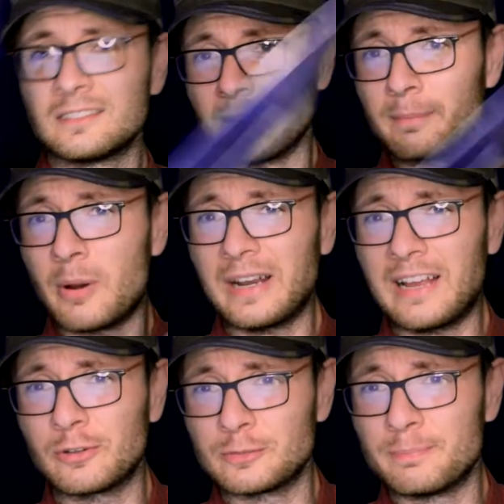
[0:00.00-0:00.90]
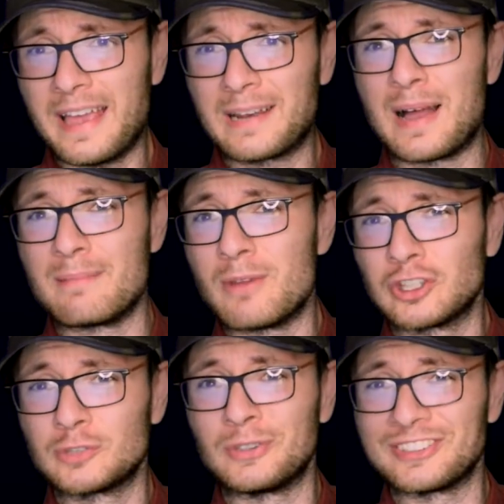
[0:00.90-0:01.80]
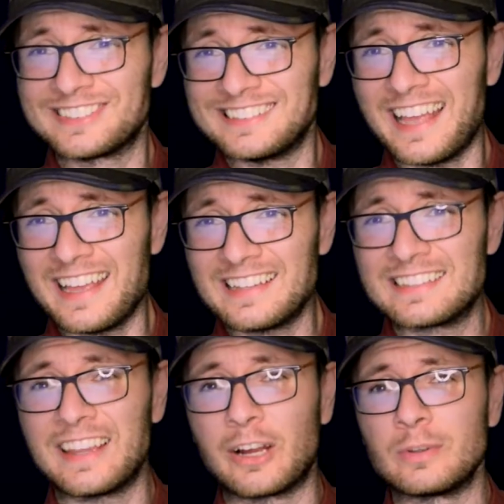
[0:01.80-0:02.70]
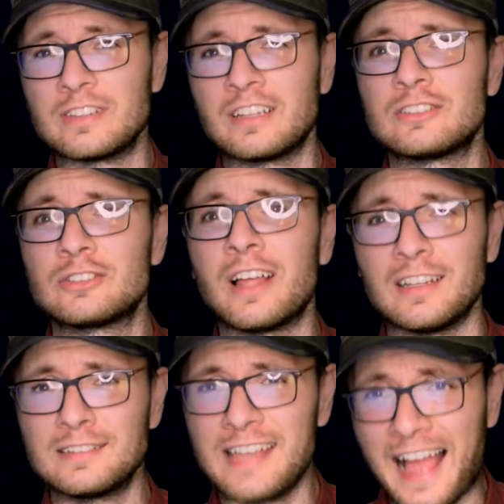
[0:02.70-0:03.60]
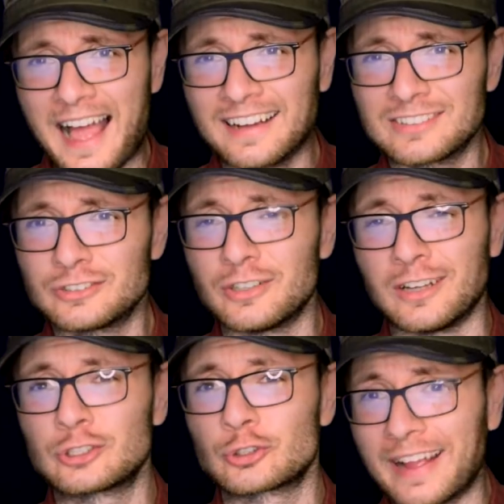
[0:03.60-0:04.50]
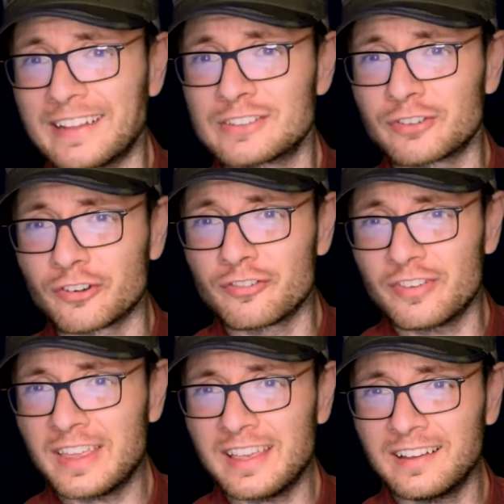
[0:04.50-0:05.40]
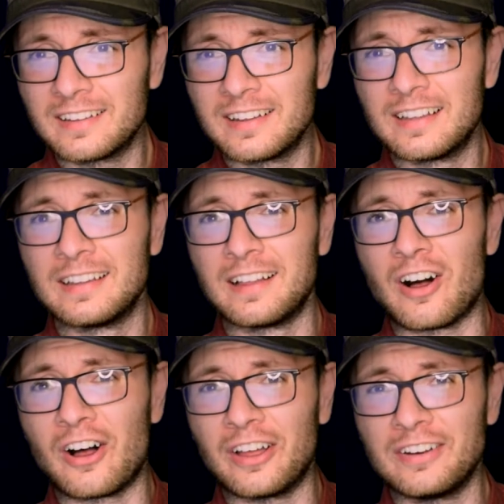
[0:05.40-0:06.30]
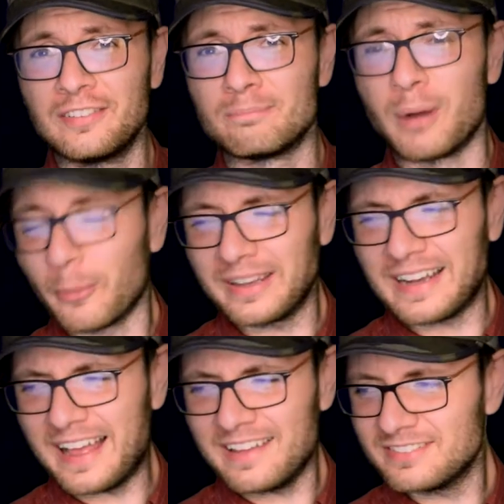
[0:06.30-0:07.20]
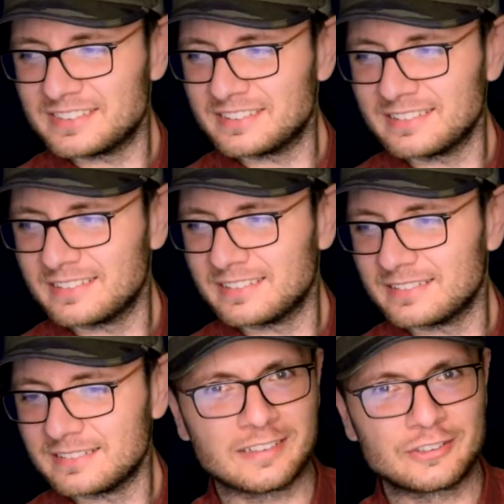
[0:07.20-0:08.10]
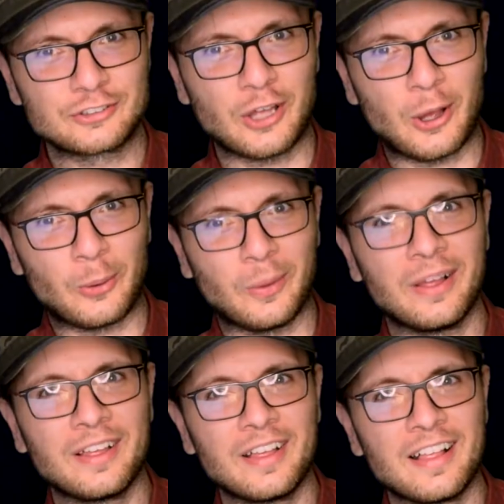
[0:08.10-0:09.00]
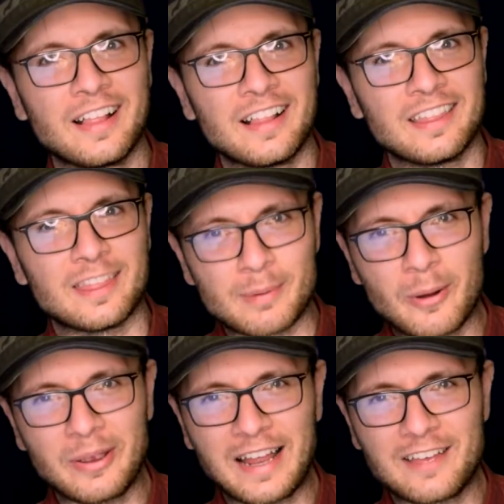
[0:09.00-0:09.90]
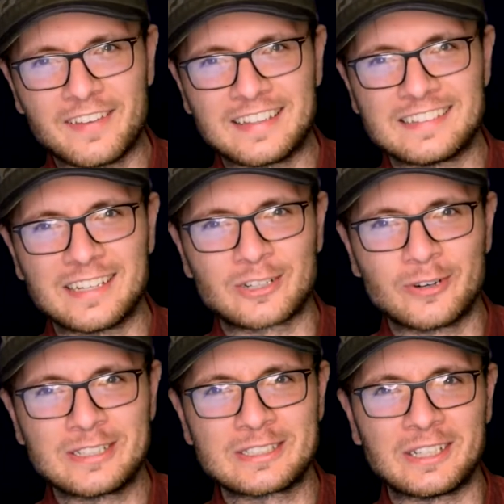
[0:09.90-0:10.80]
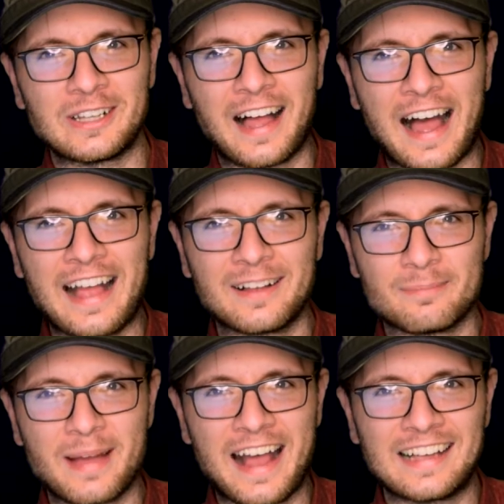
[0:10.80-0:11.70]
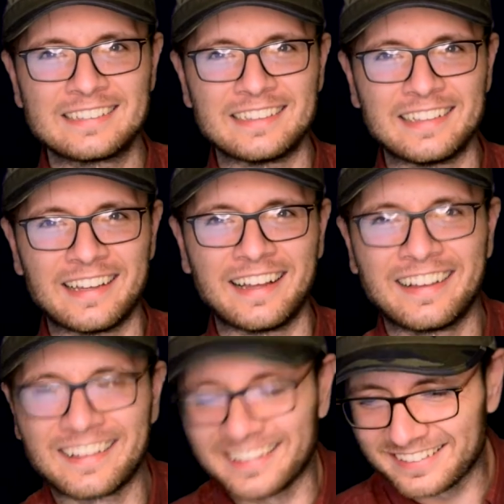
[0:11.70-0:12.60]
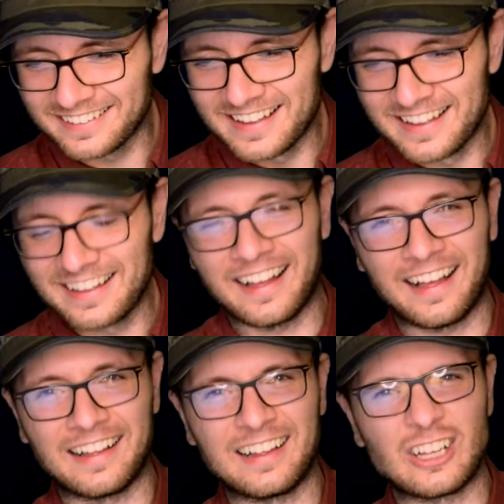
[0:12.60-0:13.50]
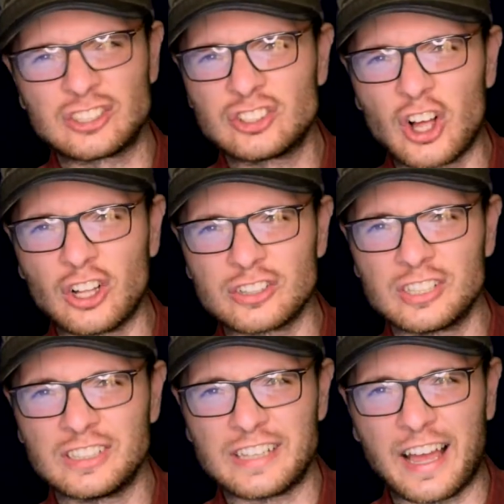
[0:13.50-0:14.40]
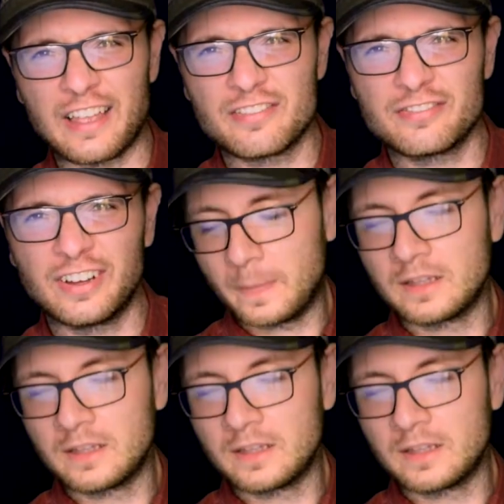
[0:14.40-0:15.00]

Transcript: The Bowie knife was banned by multiple states. There was a tax, a transfer fee on Bowie knives. So the Bowie knife is the original high-capacity assault knife.